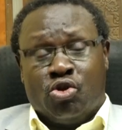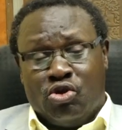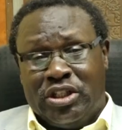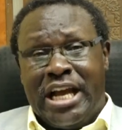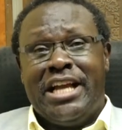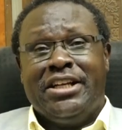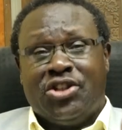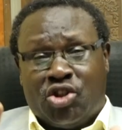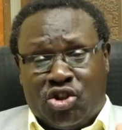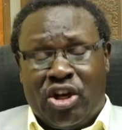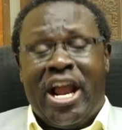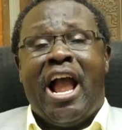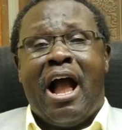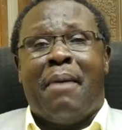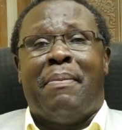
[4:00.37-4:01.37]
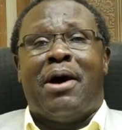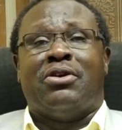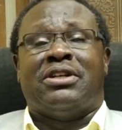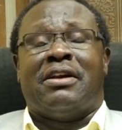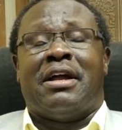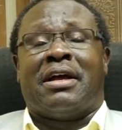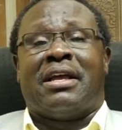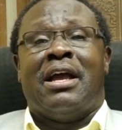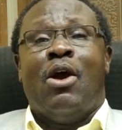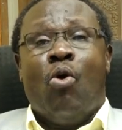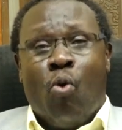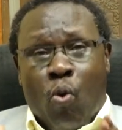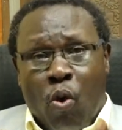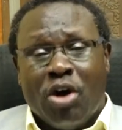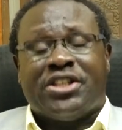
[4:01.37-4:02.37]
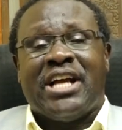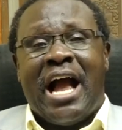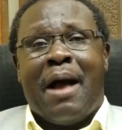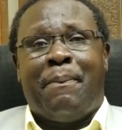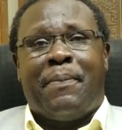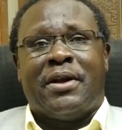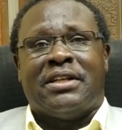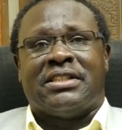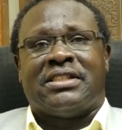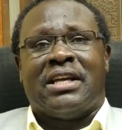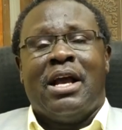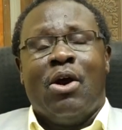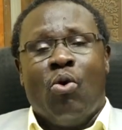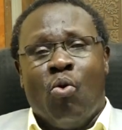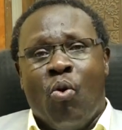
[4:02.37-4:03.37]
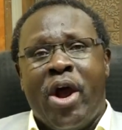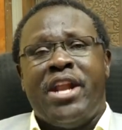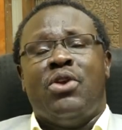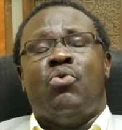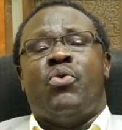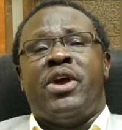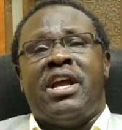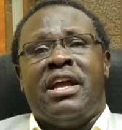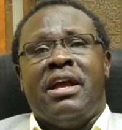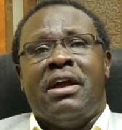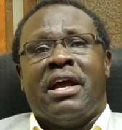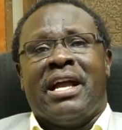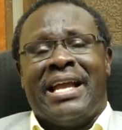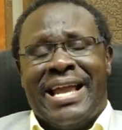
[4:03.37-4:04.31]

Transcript: today share about like what happens when we